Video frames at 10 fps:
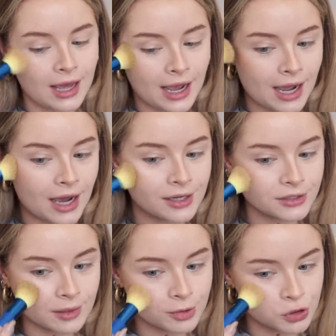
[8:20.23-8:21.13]
and
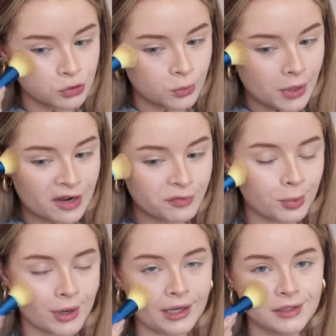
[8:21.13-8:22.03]
I'm sure we'll have
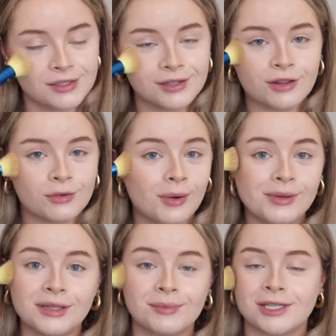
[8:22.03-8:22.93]
brands
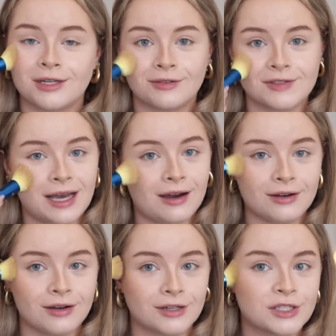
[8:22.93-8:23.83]
throwing themselves at
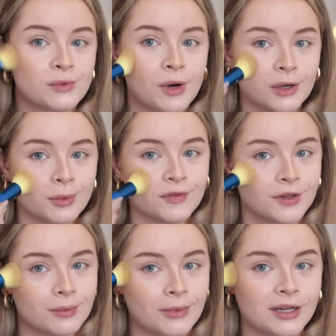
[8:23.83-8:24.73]
her to work with
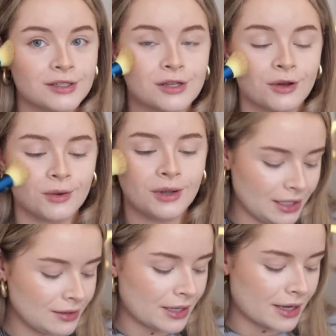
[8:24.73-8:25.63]
them. And so
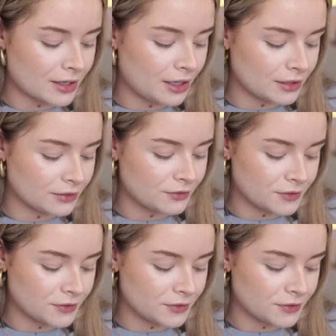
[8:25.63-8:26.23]
in that kind of